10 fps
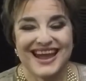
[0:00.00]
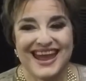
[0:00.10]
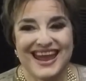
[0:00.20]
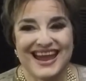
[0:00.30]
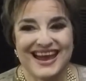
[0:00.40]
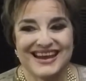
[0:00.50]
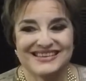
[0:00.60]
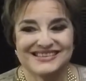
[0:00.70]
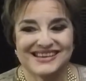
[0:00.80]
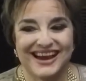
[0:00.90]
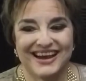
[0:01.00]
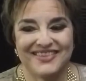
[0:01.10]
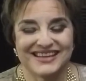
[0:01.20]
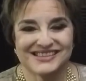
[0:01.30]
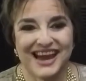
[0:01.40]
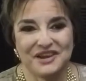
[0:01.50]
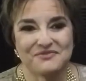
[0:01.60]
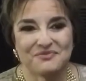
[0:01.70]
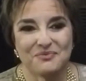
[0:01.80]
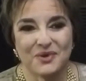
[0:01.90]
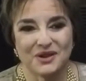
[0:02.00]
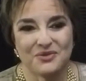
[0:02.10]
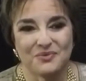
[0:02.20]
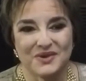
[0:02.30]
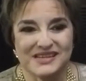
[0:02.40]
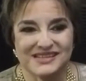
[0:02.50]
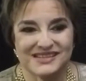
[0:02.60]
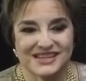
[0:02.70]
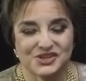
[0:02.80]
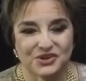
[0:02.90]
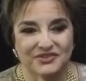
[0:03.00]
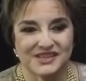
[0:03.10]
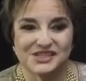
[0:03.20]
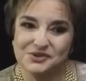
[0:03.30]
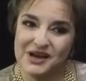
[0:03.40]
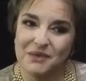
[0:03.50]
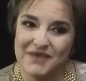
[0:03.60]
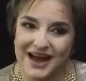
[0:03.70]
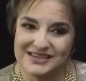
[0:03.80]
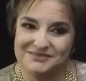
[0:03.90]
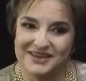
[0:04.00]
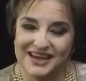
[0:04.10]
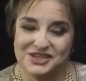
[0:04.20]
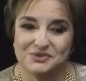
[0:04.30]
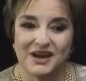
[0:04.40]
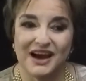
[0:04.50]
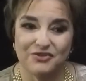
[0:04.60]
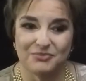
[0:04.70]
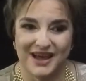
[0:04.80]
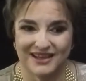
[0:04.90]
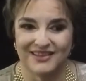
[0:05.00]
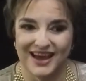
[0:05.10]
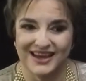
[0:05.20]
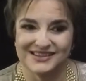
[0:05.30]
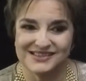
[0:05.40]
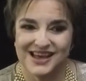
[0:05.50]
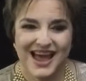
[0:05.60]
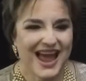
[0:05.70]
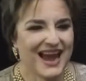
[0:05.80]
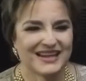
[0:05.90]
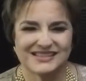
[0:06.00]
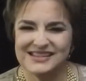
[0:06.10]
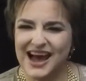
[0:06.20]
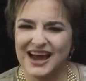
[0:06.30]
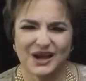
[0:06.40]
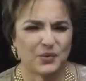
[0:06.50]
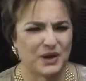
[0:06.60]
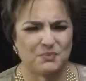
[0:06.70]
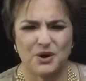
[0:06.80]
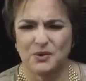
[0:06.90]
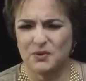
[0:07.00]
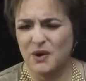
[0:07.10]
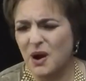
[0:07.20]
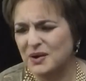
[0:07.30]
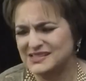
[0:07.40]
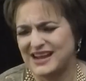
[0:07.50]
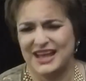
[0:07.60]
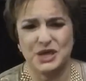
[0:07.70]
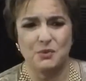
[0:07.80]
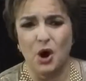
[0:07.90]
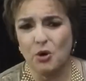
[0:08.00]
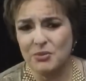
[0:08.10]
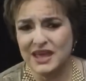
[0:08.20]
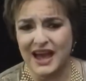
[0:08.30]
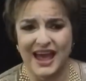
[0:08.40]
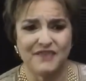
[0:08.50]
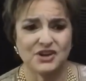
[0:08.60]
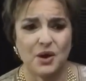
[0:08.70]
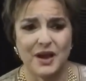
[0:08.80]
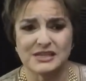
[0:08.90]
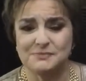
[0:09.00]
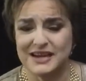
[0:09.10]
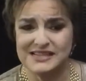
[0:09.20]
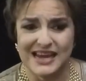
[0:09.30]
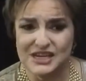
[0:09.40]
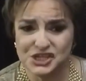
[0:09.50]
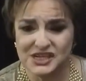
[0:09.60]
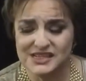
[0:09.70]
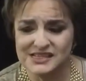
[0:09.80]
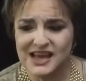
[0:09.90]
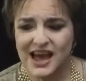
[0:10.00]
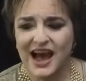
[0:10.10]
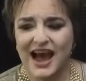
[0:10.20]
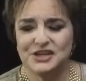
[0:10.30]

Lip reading: And that's kind of one of the reasons that journalists do come back to me and do cover my clients. And it's not a quid pro quo. It's not you owe me. I have no expectations. Yeah.